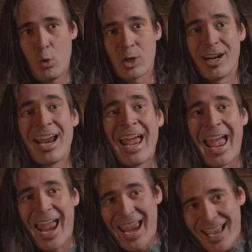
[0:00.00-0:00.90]
water
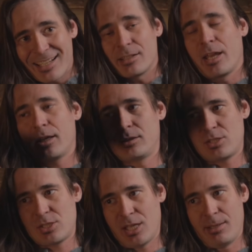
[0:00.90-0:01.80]
and at the
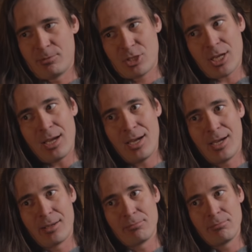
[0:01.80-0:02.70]
same
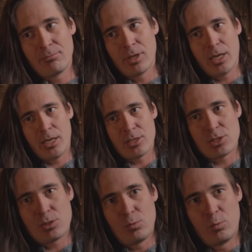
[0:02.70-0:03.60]
time
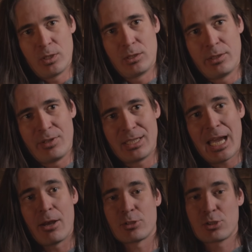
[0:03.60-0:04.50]
as we're living
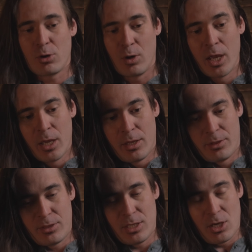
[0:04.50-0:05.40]
now. So
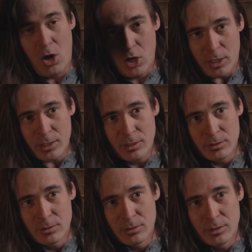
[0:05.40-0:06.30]
the ark
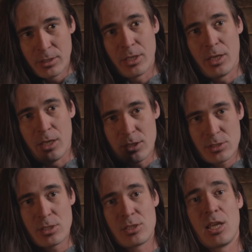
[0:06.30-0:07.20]

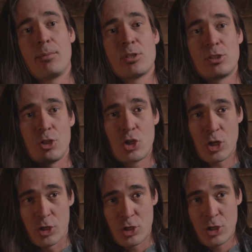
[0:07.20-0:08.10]
is the same as the
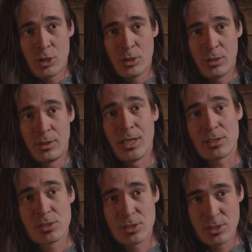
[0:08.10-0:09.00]
church
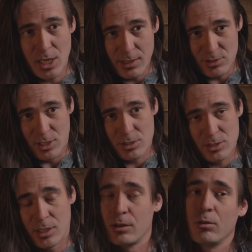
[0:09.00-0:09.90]
that saves
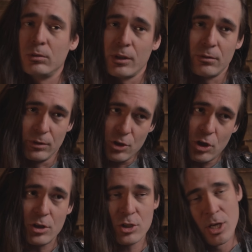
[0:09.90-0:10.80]
us, and only through the
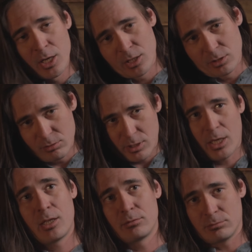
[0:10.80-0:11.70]
church you
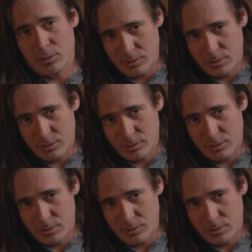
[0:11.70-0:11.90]
can,